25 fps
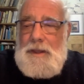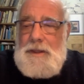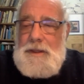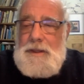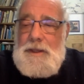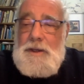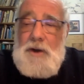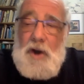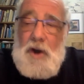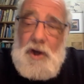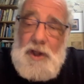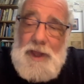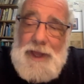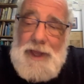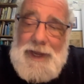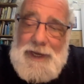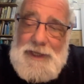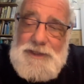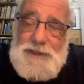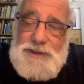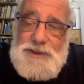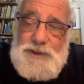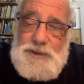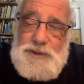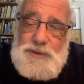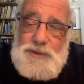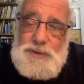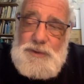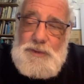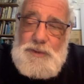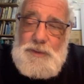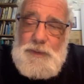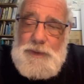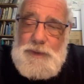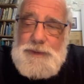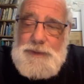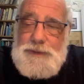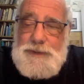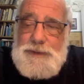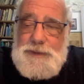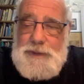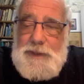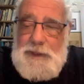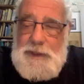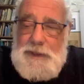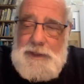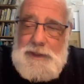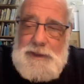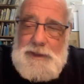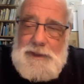It all has to do with
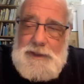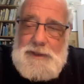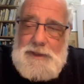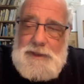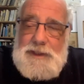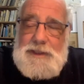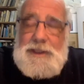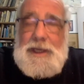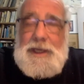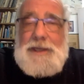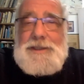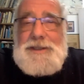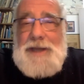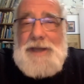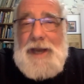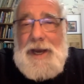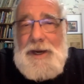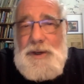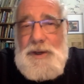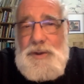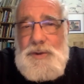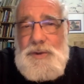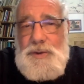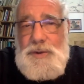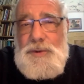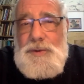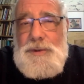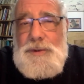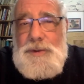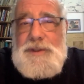Netanyahu